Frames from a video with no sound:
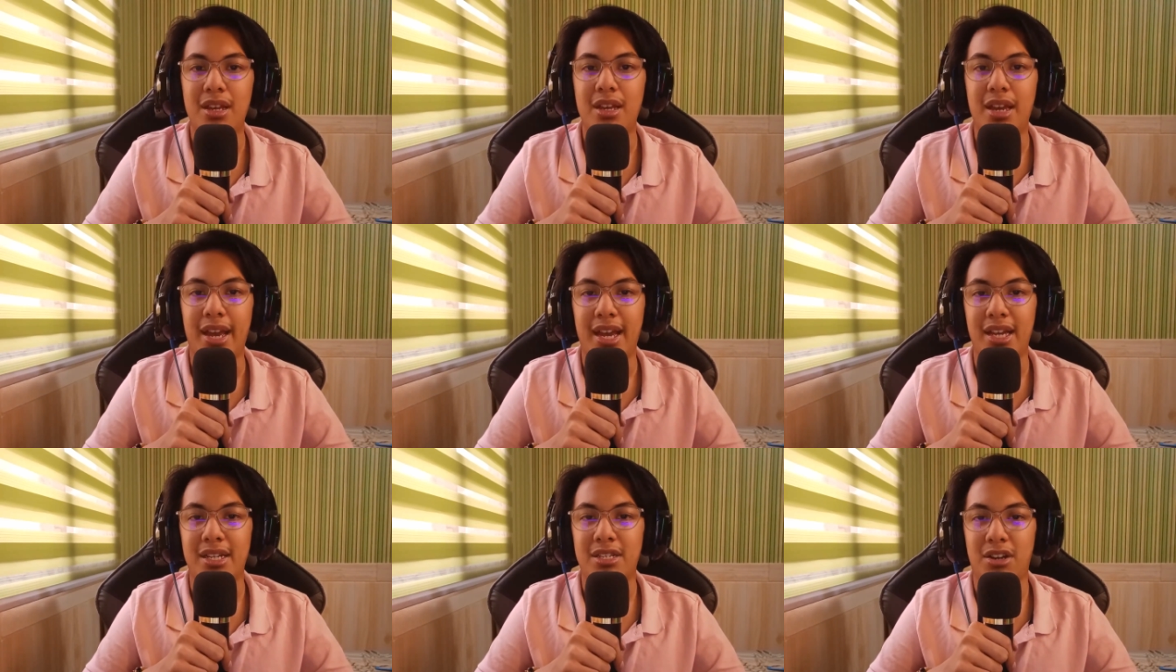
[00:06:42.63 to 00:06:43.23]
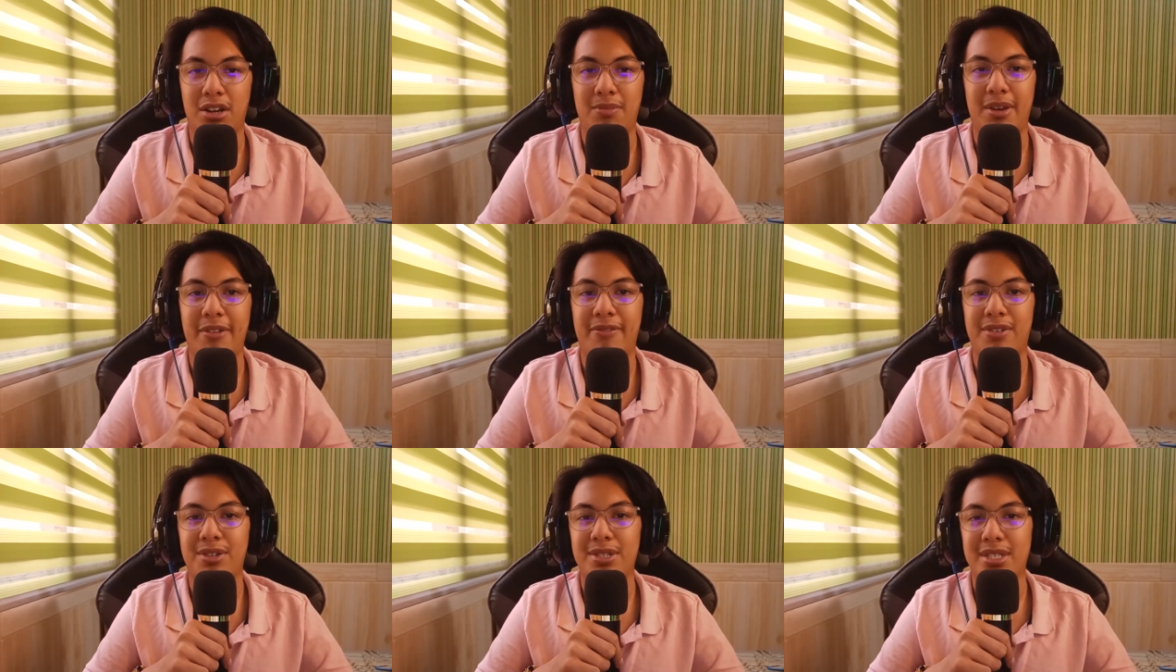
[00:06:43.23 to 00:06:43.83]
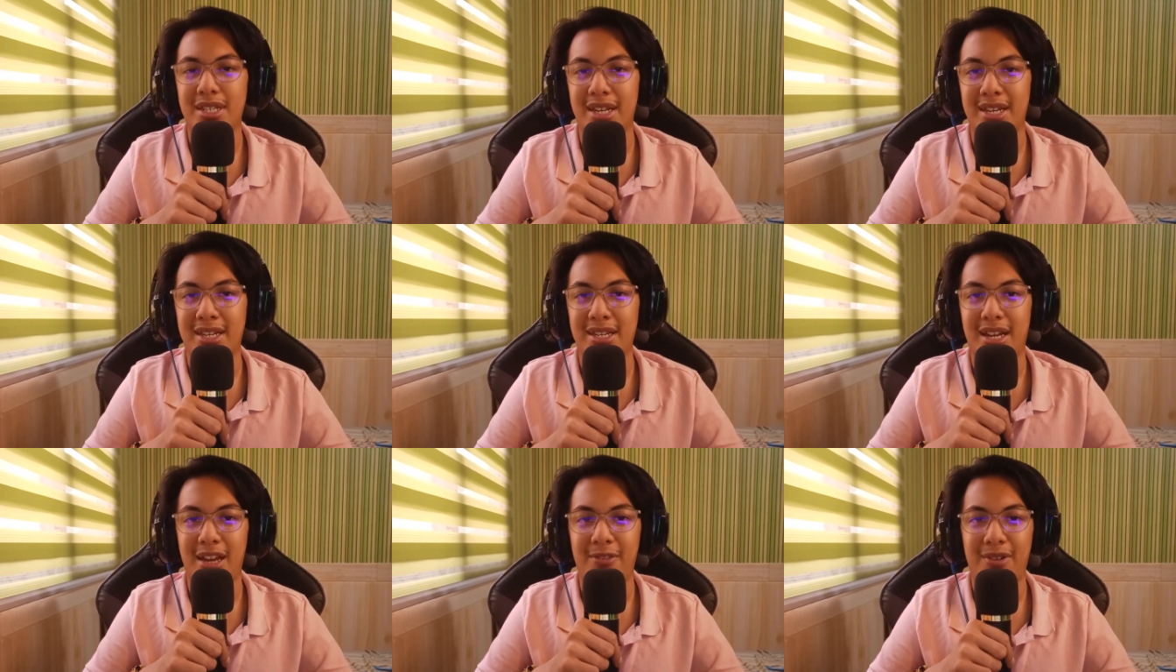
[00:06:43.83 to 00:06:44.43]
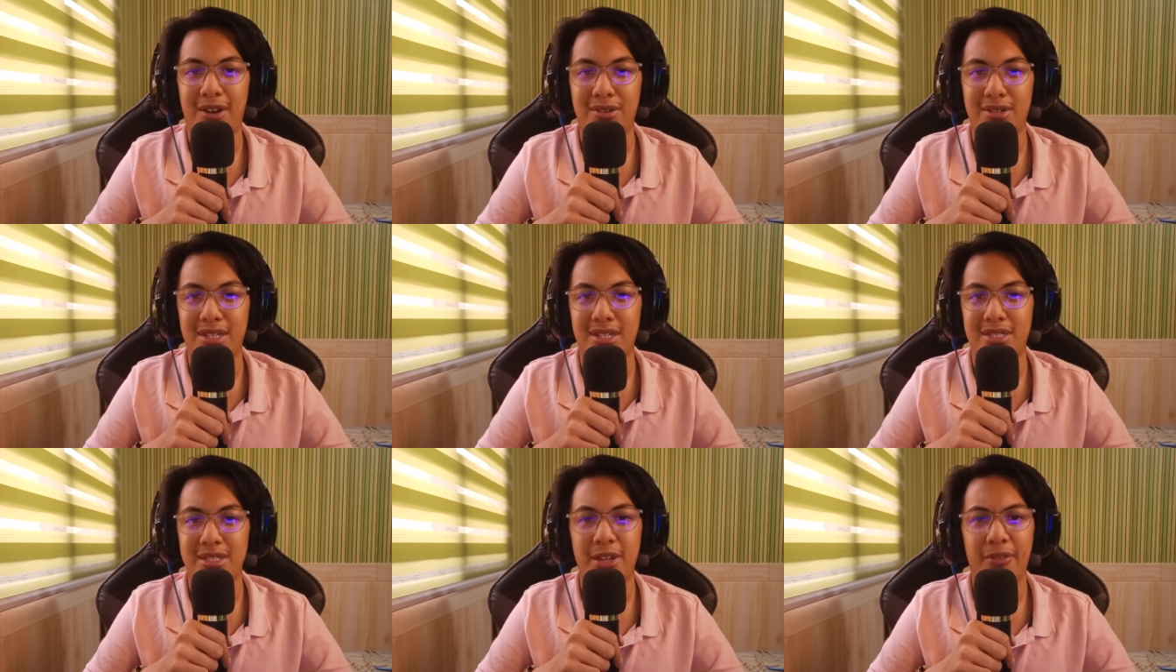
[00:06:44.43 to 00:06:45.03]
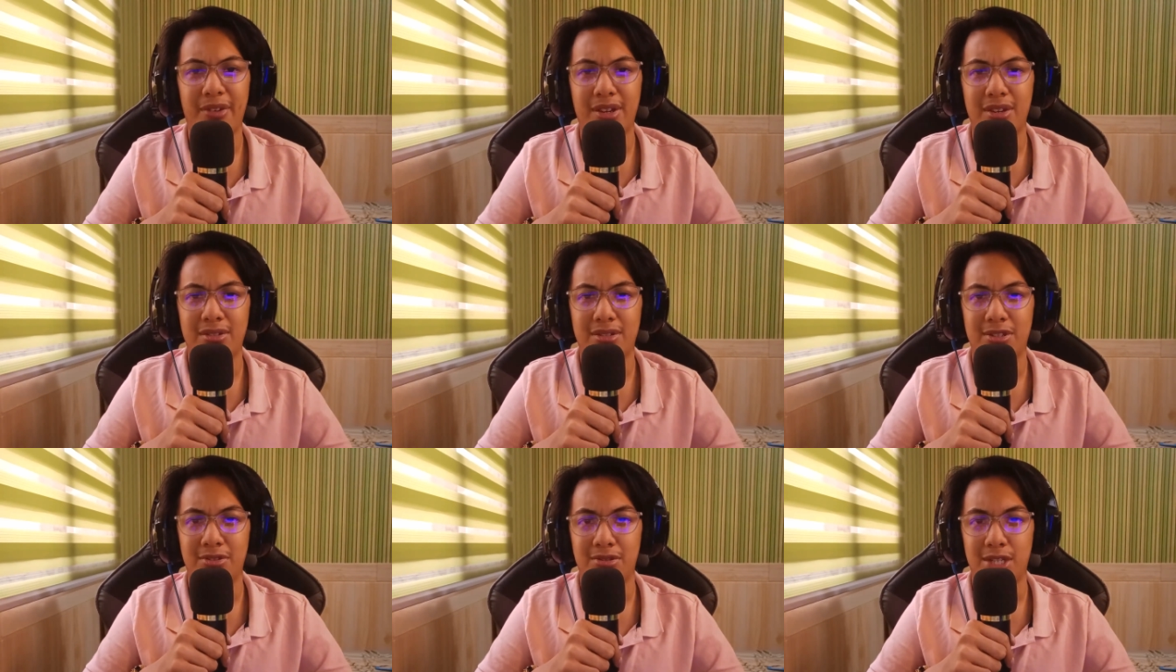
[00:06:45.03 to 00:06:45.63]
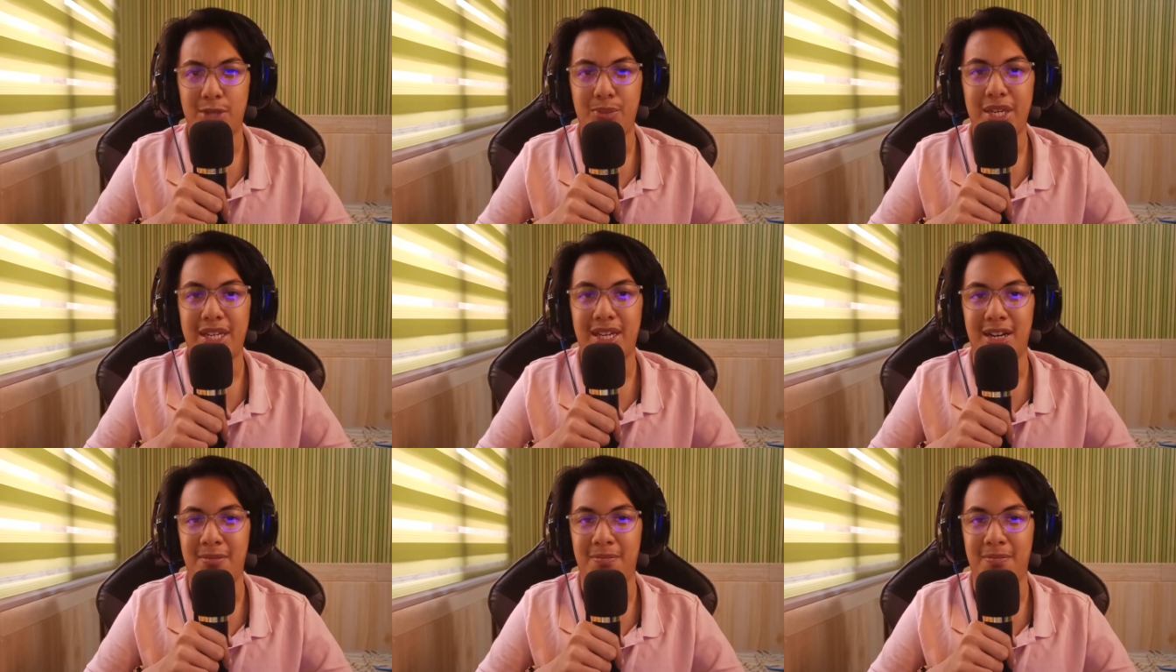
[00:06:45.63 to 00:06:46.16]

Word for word: And on my first day, I found it difficult to speak up.